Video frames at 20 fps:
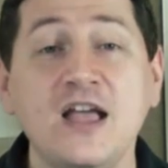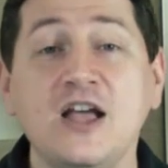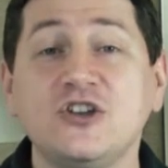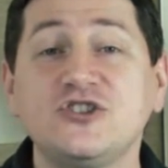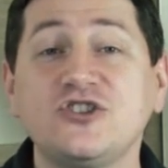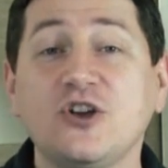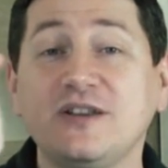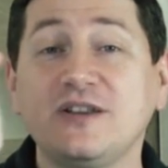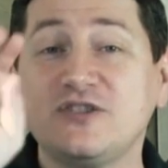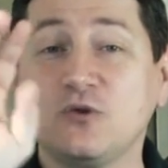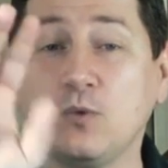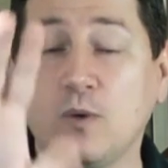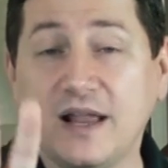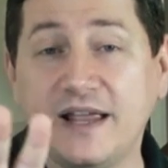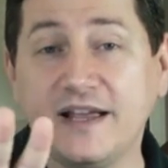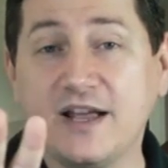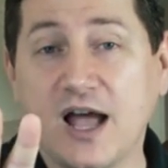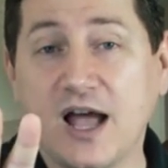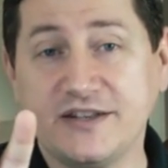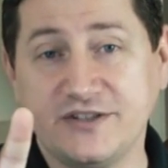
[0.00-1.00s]
So listen, while
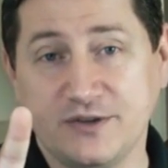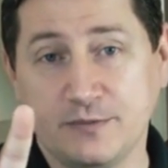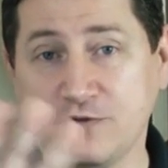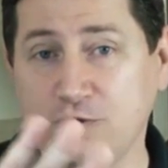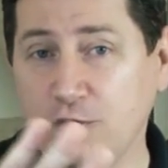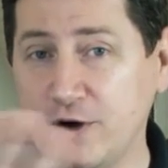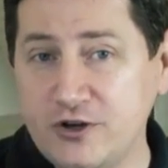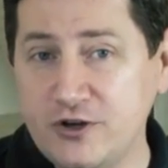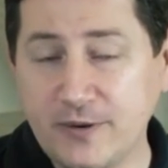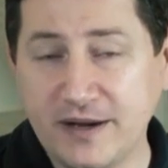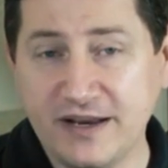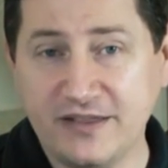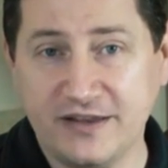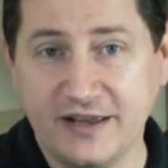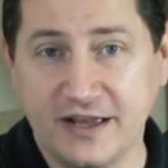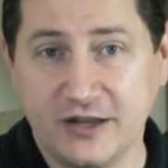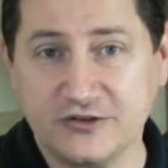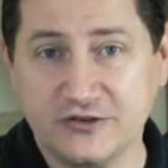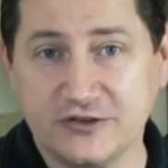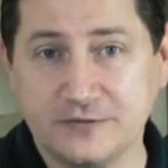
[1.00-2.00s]
I got you, before you do
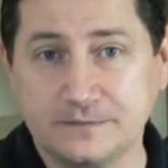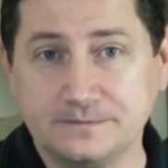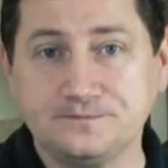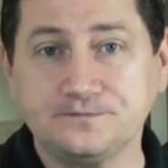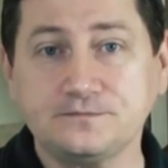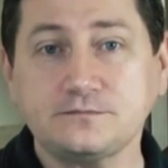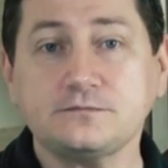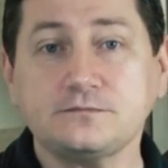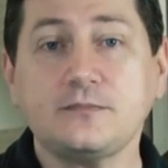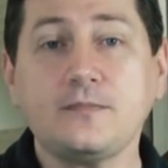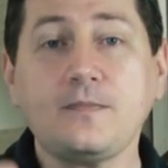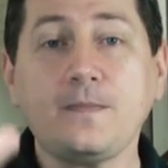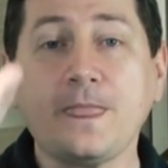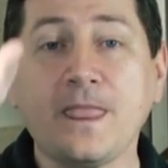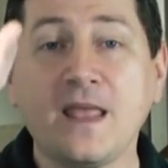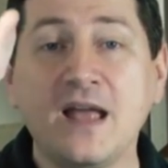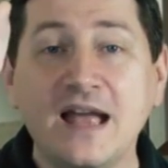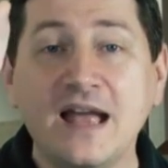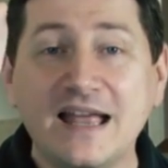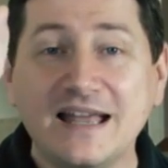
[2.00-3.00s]
anything else,
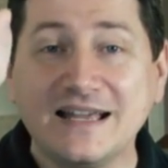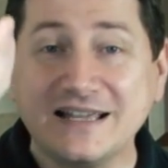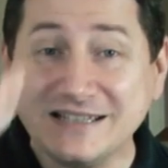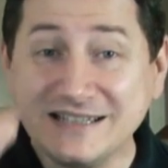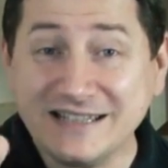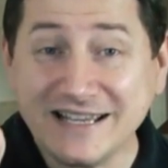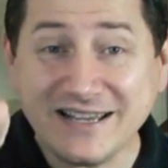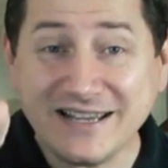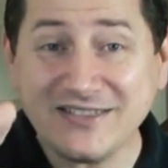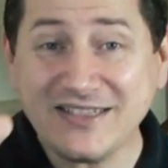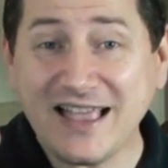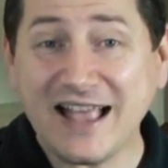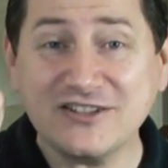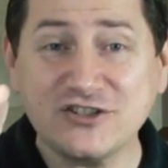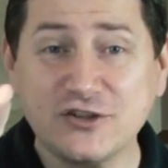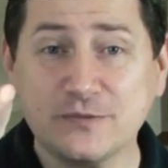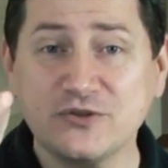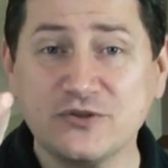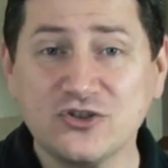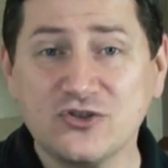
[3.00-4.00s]
click that
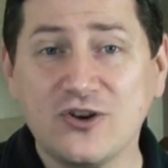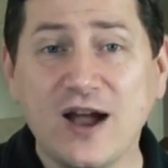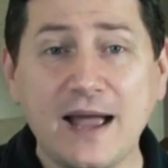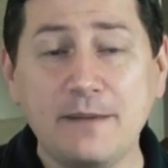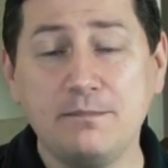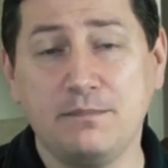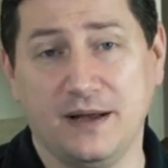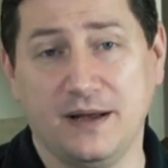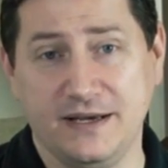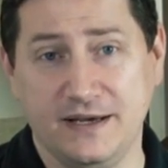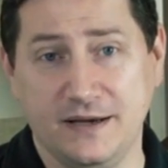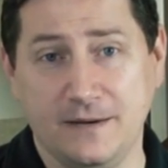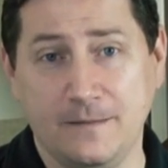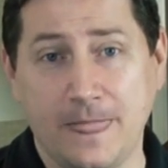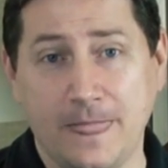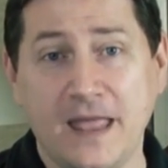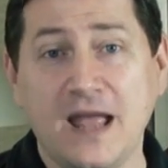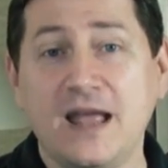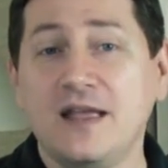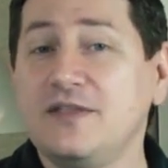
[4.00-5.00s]
subscribe button.
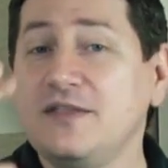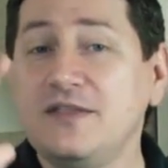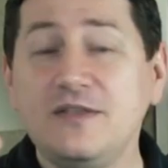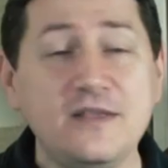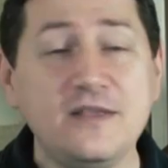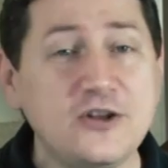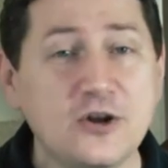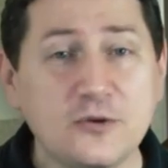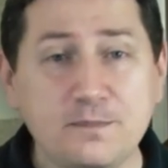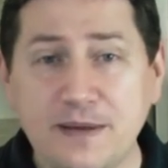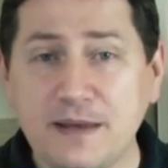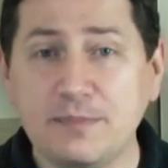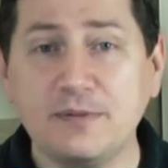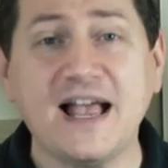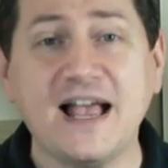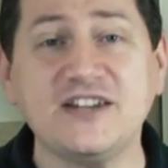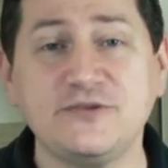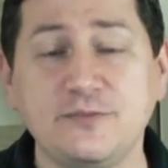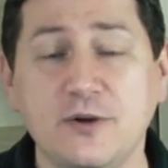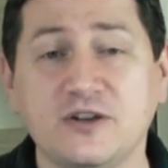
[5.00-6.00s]
You know, people
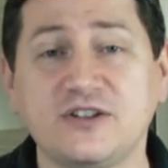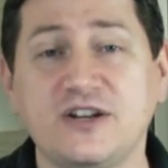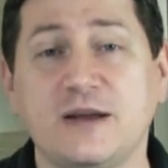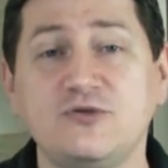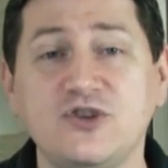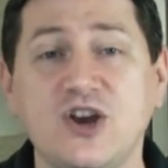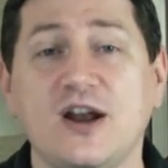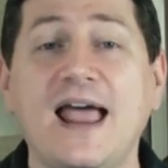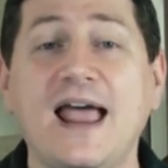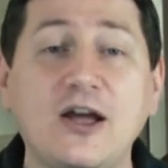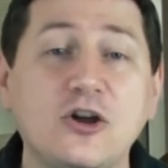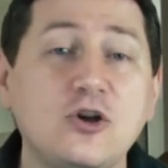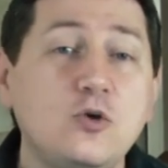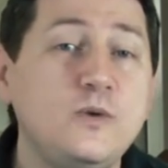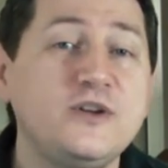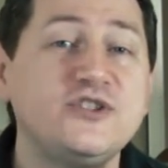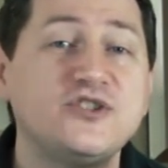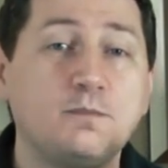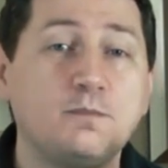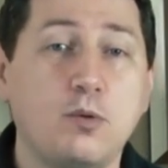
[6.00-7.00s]
ask me all the time, John, how can
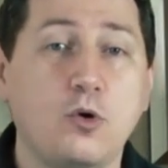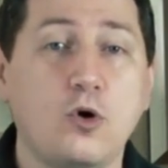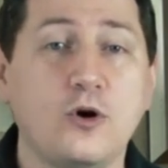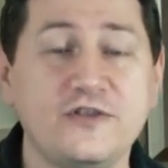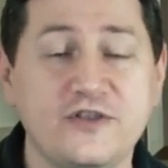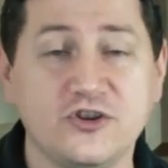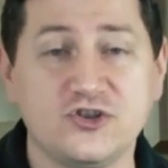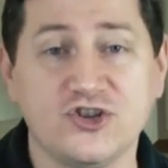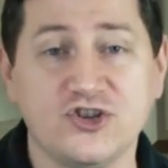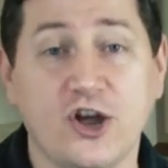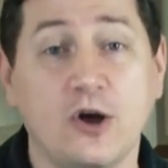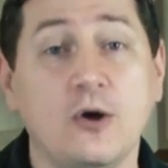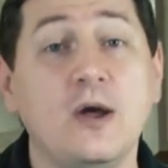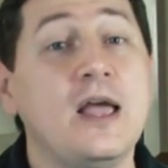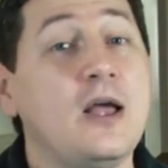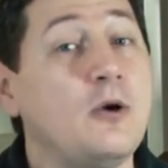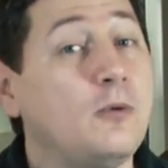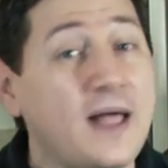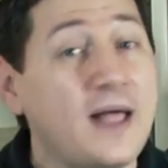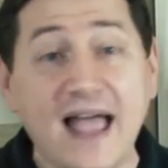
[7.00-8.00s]
we support the show?
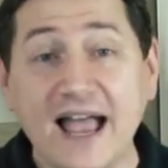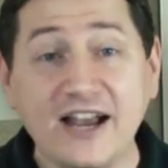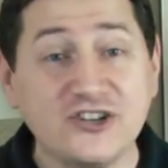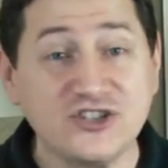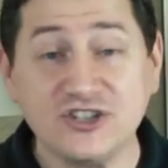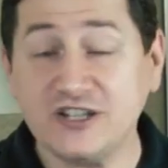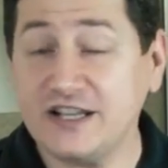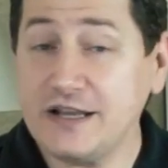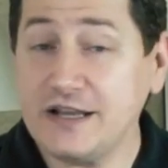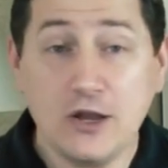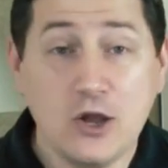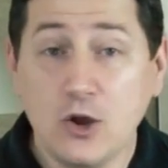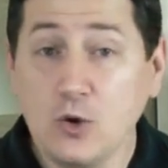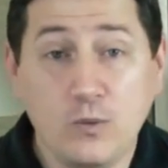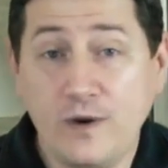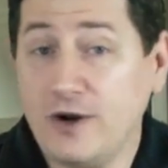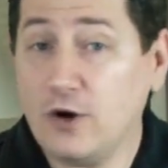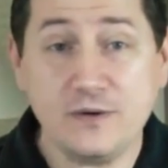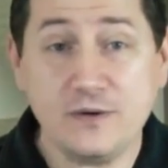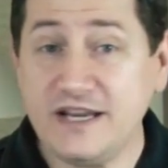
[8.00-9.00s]
Well, actually,
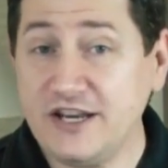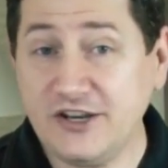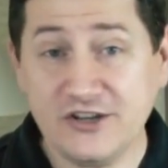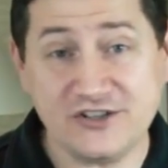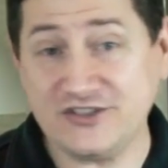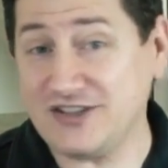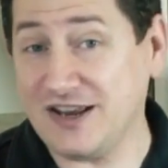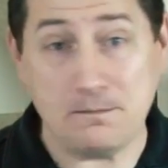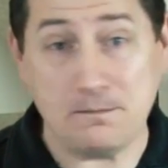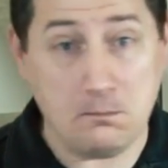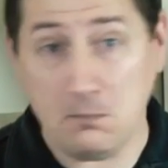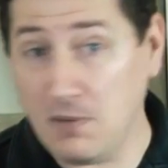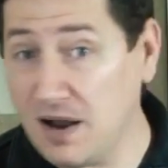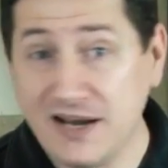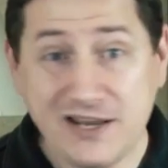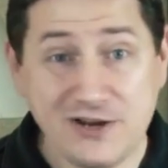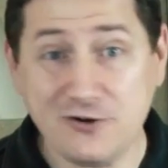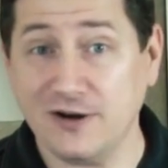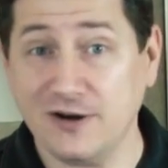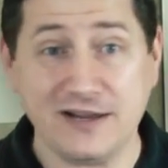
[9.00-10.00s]
we don't need you to send
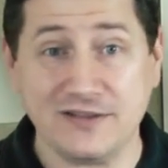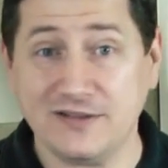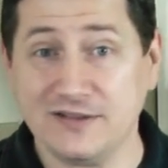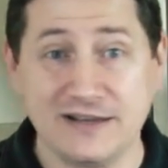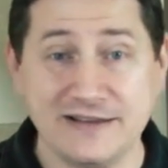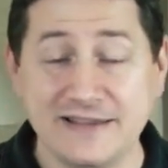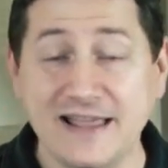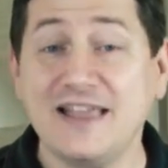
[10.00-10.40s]
money or anything like